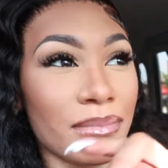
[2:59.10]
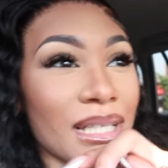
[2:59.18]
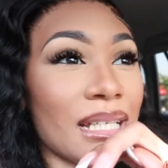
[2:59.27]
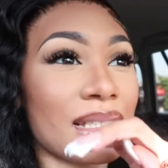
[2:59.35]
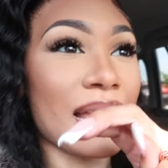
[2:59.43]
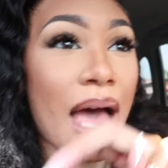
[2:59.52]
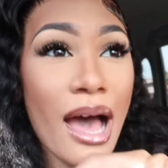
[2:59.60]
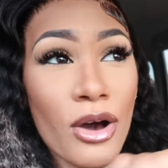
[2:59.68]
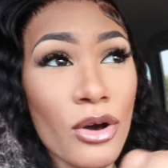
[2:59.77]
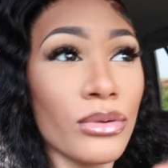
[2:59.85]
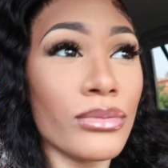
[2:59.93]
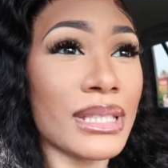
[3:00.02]
minutes
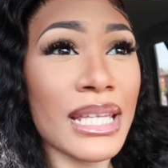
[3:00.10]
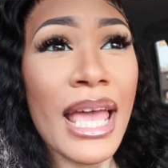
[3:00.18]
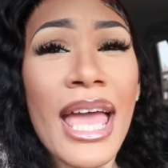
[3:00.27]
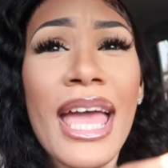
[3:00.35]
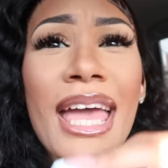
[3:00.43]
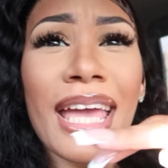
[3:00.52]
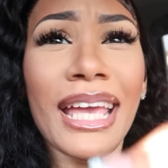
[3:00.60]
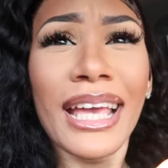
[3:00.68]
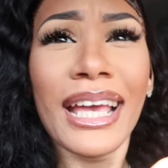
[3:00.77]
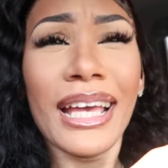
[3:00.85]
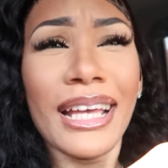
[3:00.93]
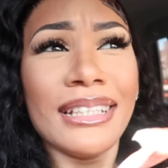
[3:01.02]
out,
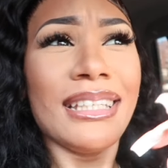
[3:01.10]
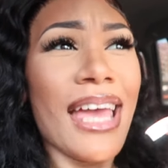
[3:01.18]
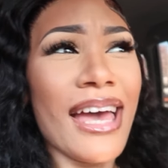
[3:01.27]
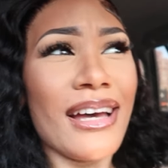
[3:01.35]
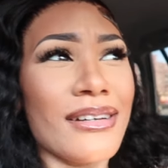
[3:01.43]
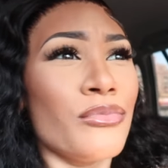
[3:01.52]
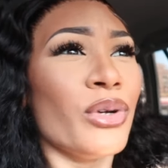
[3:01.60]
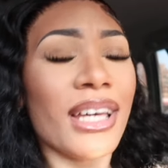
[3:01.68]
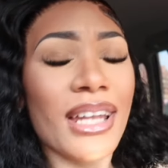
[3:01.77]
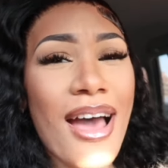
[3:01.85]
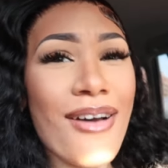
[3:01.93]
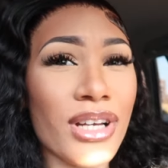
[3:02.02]
and yeah, we're
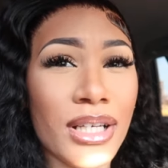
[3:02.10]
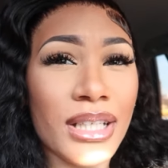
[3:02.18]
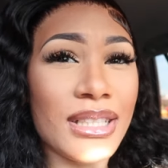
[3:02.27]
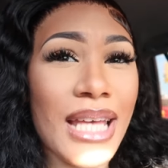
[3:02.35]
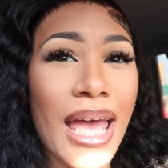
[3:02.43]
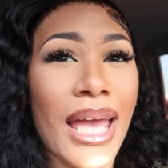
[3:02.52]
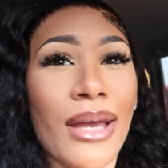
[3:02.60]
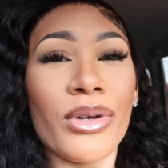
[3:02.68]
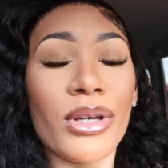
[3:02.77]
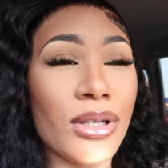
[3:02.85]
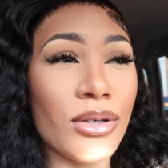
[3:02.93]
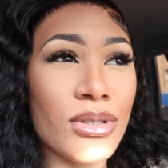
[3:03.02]
gonna have a good day.
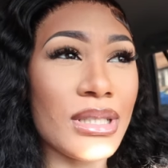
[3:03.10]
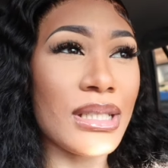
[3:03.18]
We're gonna go to